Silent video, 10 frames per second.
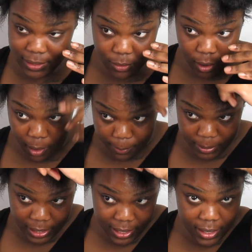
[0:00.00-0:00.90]
a little
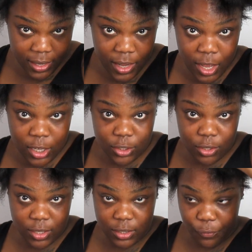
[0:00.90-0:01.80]
complicated.
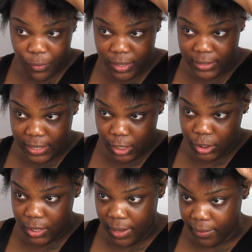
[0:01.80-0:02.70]
So this front
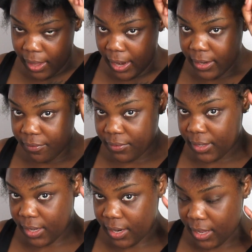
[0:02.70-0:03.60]
section, I kind of
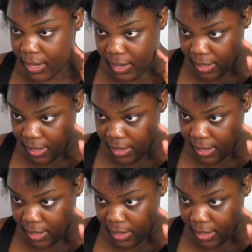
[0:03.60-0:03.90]
did an